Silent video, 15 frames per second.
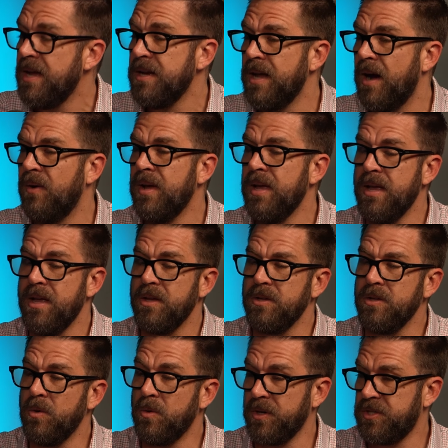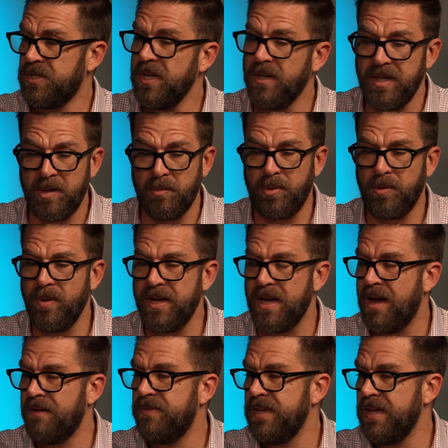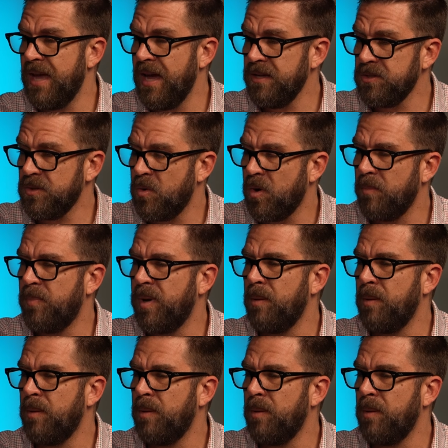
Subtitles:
Now, you are still an employee of the S corp,